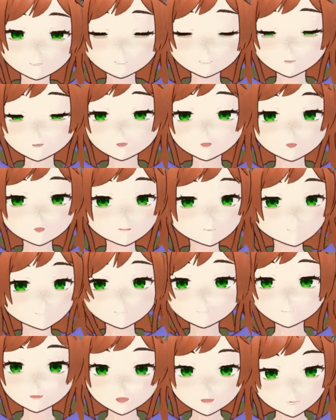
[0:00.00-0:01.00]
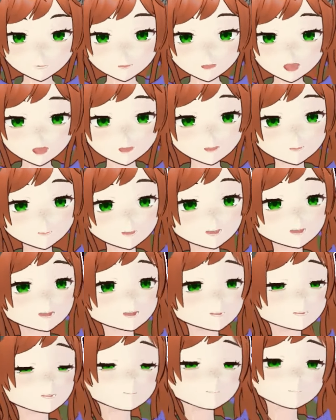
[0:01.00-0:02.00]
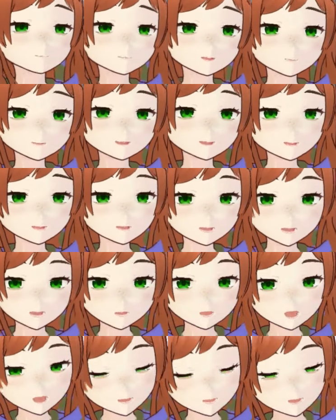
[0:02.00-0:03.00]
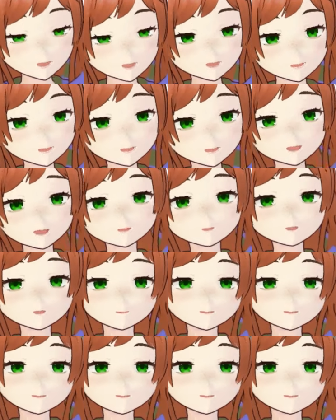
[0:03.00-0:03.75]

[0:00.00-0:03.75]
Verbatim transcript: to all these companies, to these people that are protecting him.